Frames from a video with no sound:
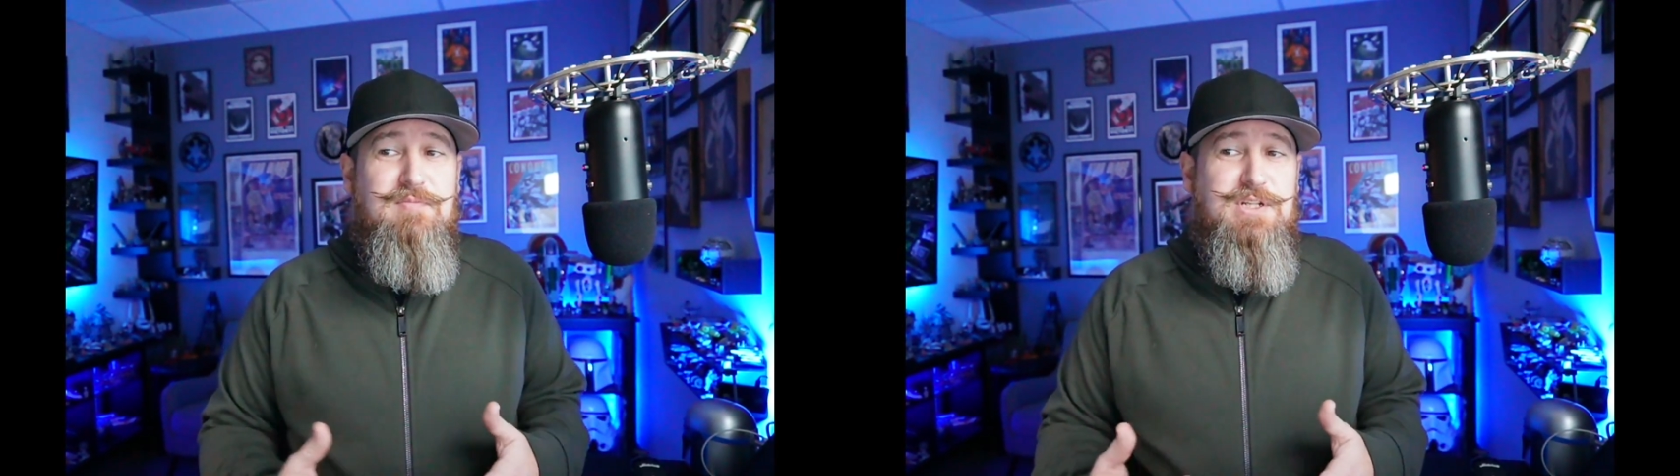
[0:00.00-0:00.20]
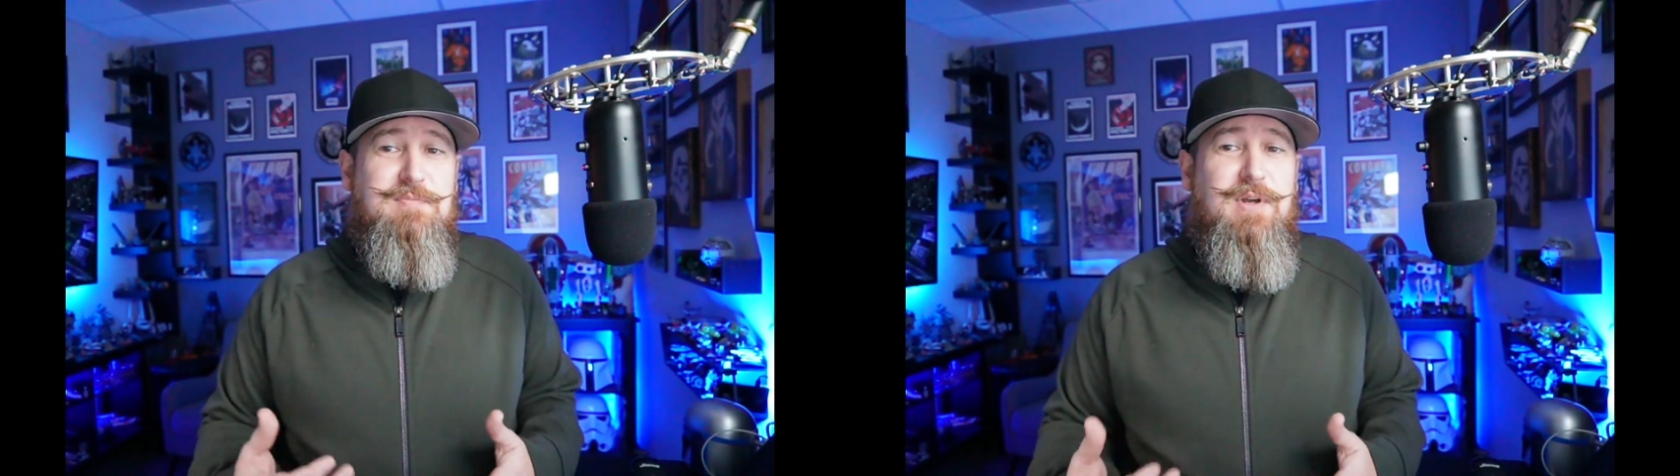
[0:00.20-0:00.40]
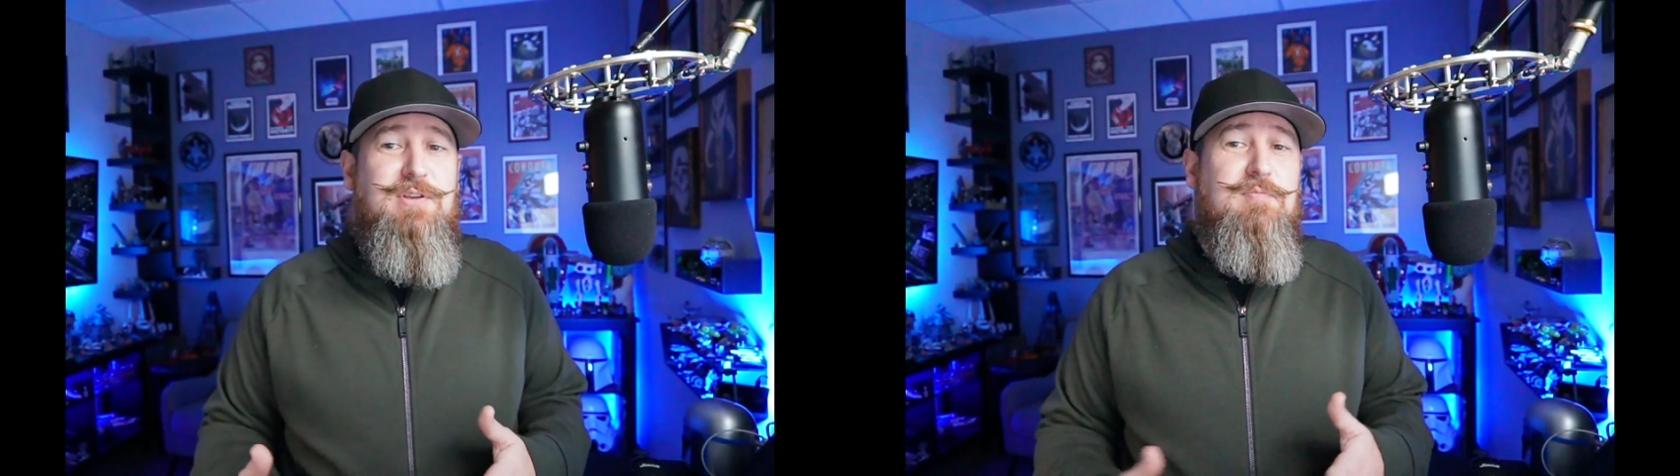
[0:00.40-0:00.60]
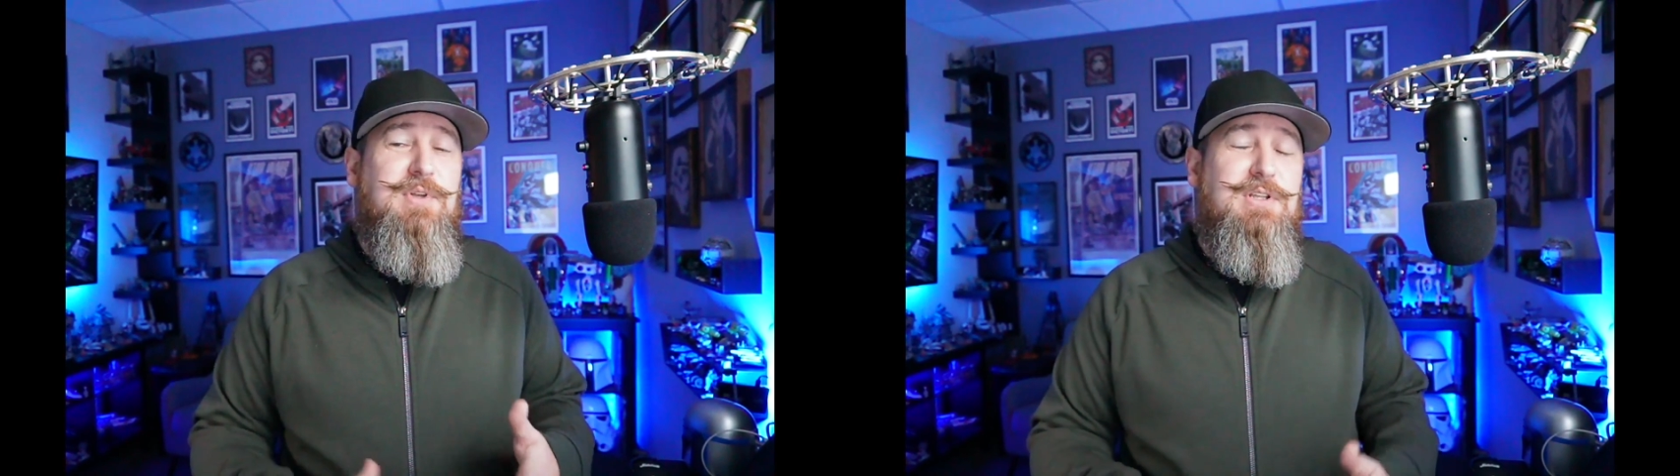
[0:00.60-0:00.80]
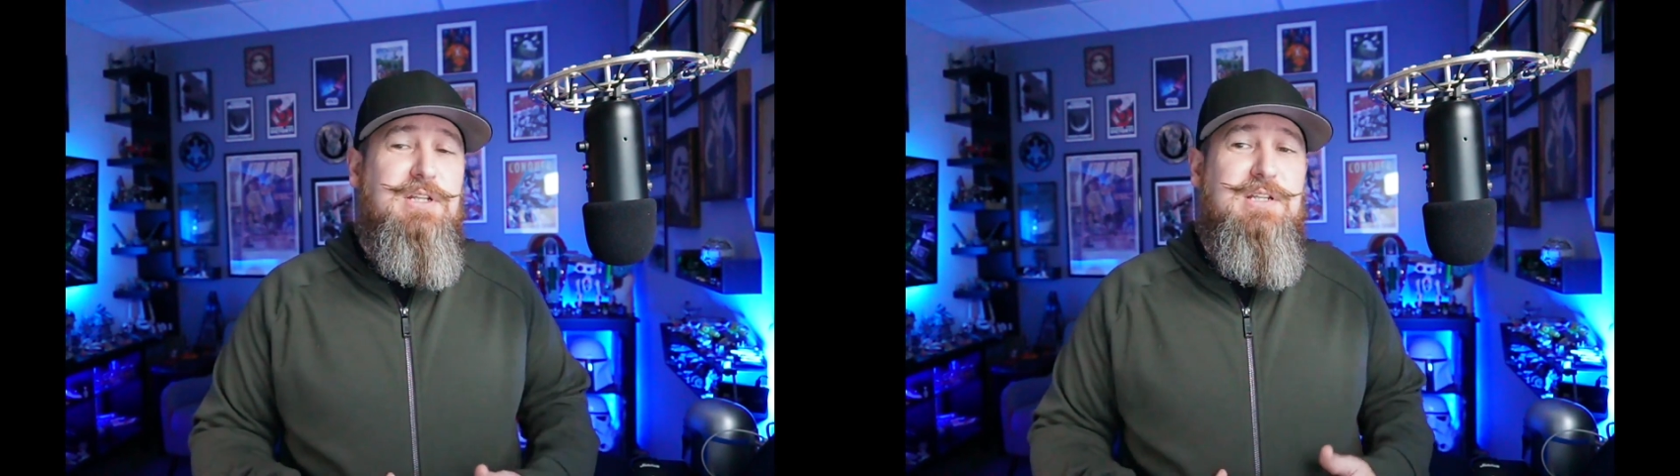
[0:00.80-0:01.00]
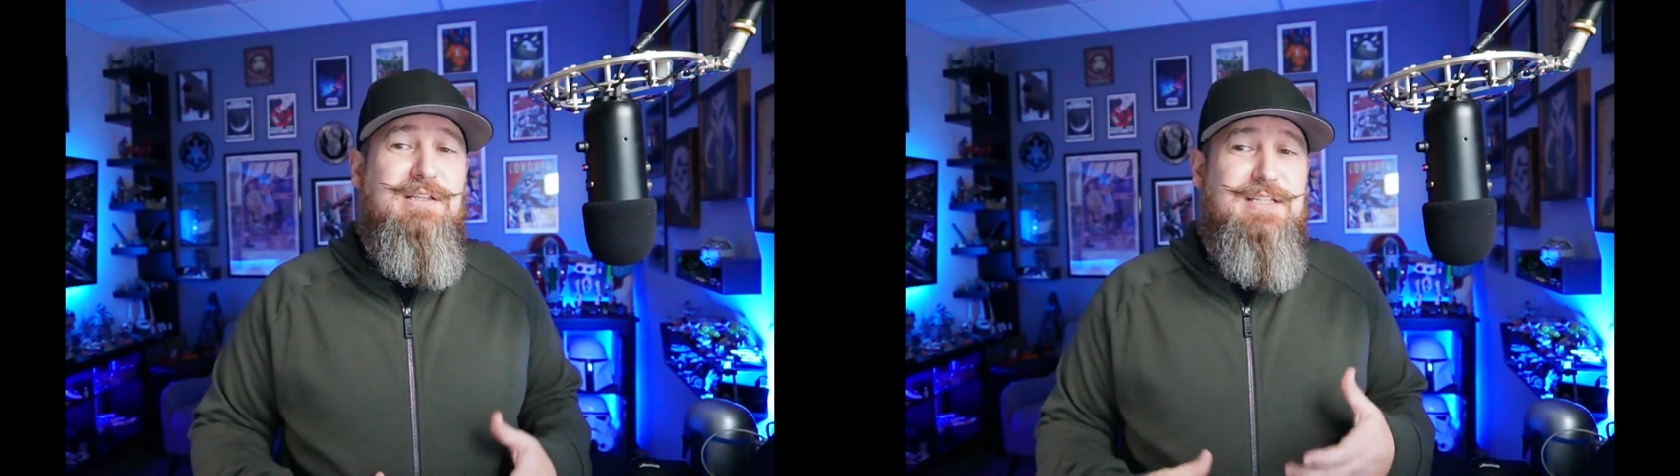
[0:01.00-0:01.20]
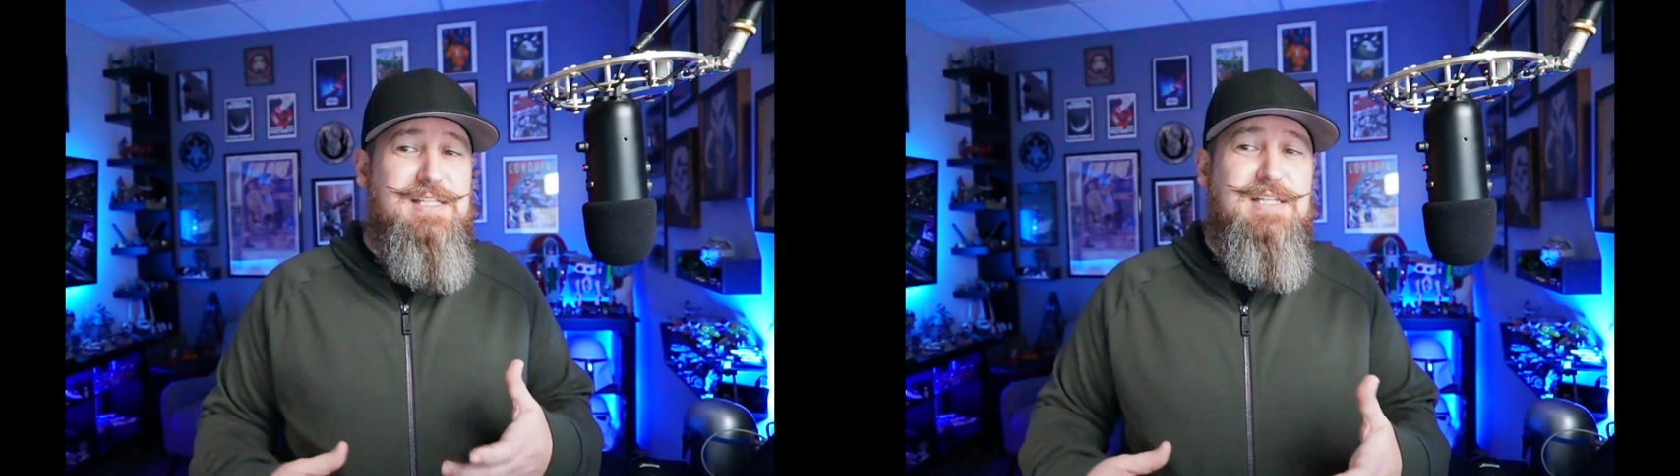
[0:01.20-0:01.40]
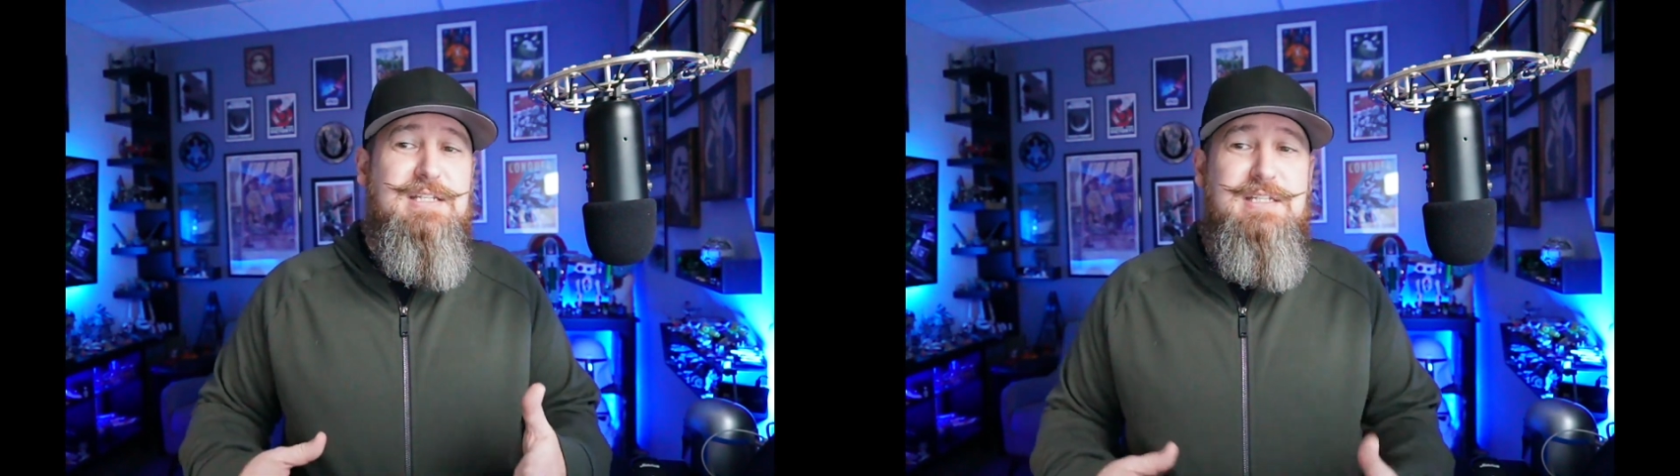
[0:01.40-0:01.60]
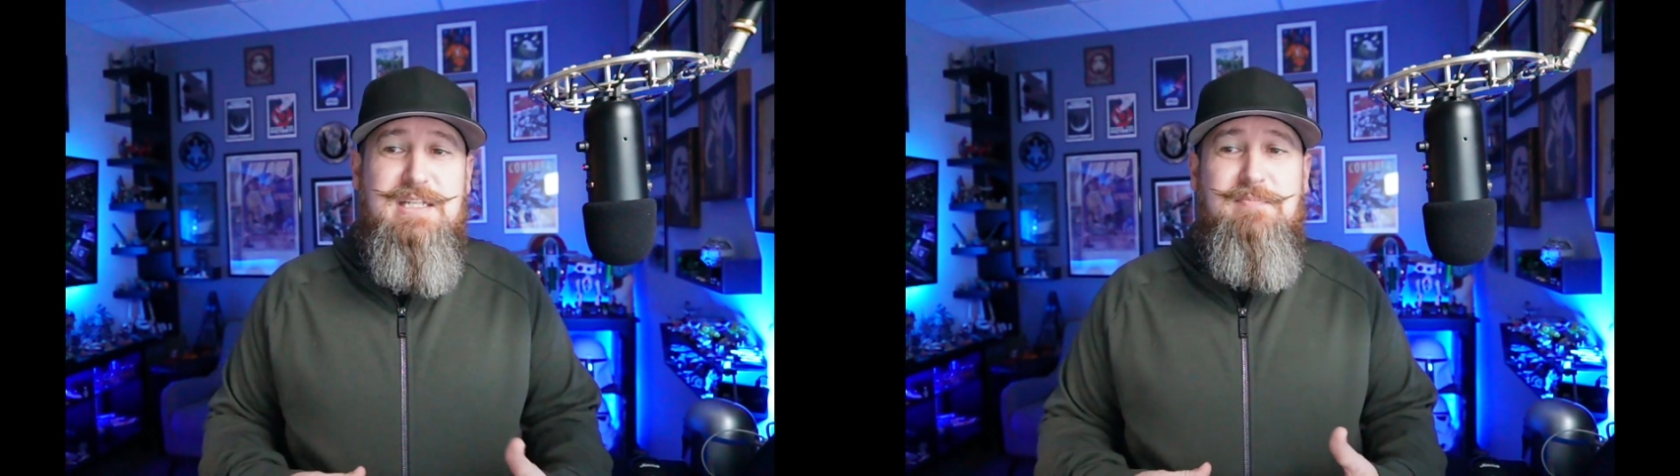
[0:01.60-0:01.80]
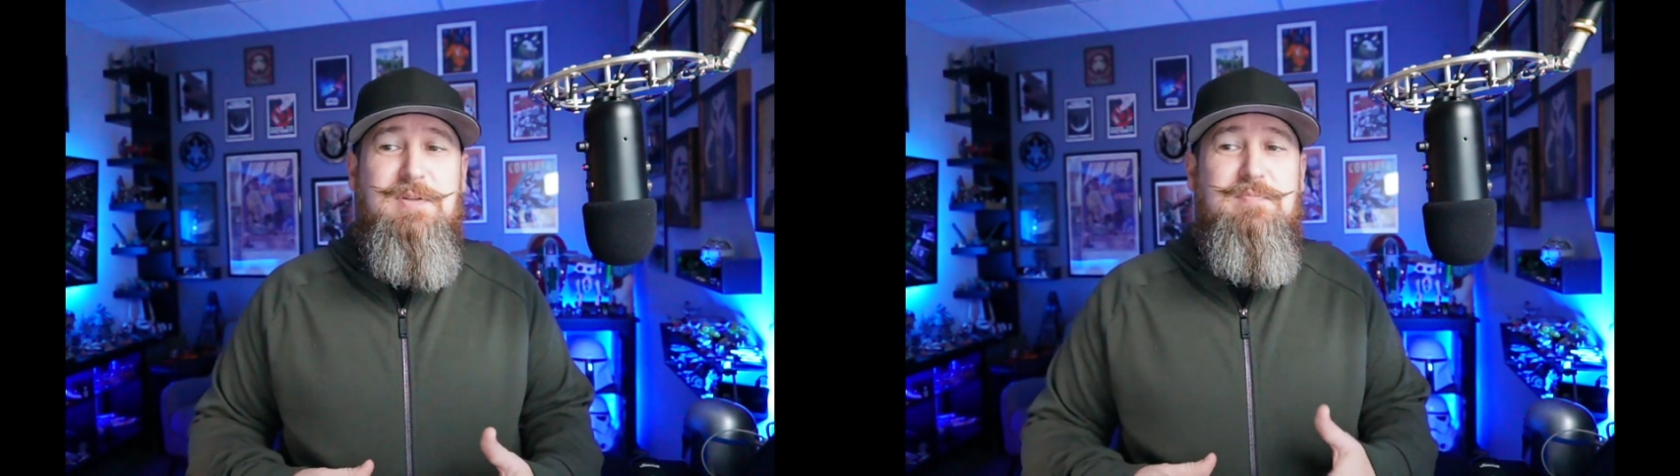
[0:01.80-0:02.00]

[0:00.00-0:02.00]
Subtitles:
much about your ability to listen deeply,